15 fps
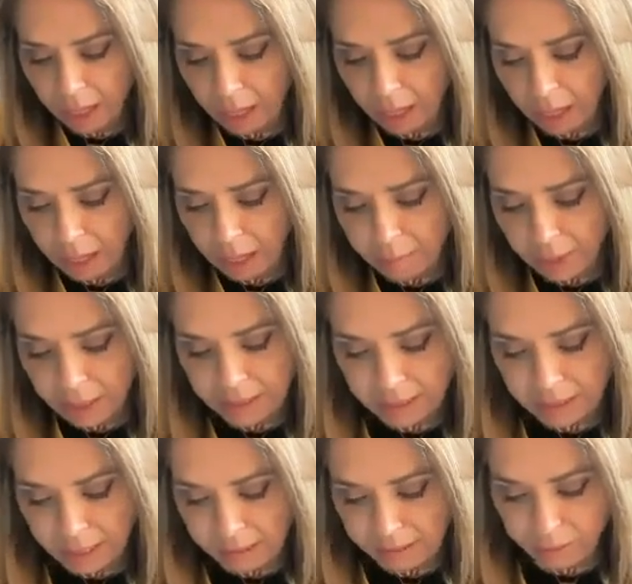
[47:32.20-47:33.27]
I
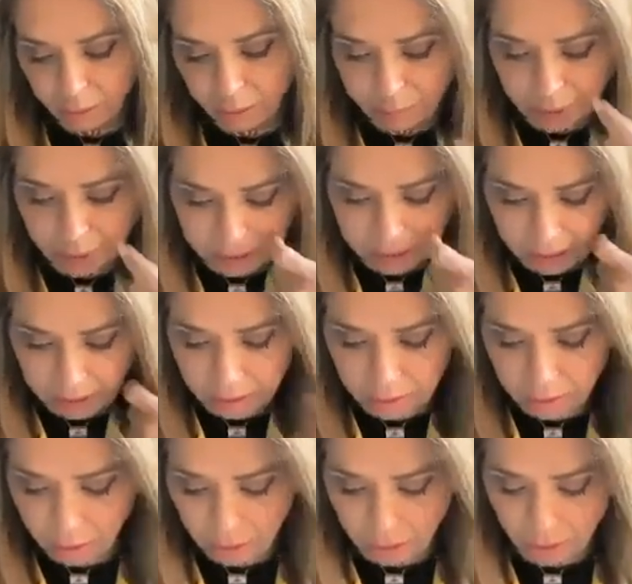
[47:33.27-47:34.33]
did ask you about that
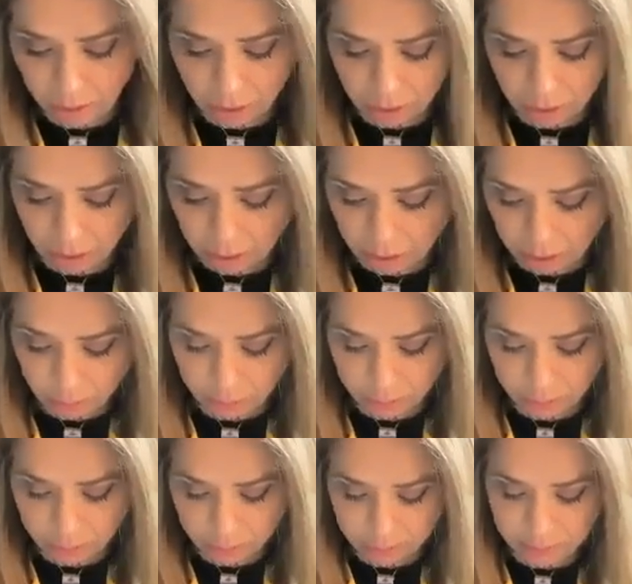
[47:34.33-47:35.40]
not long ago
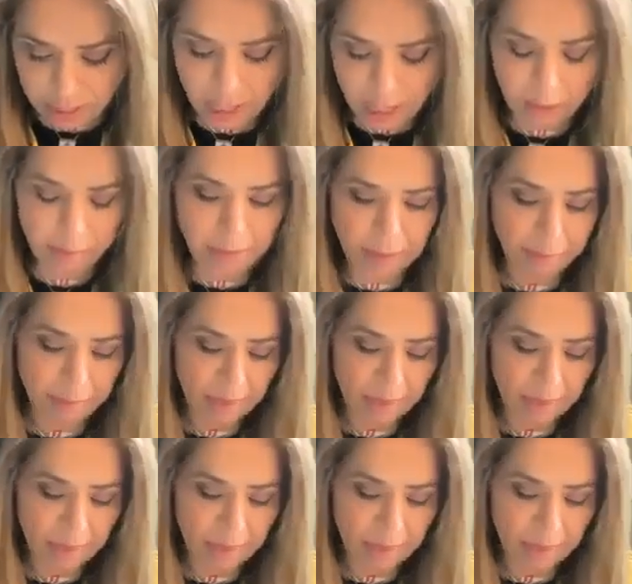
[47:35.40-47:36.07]
when we were in Parliament,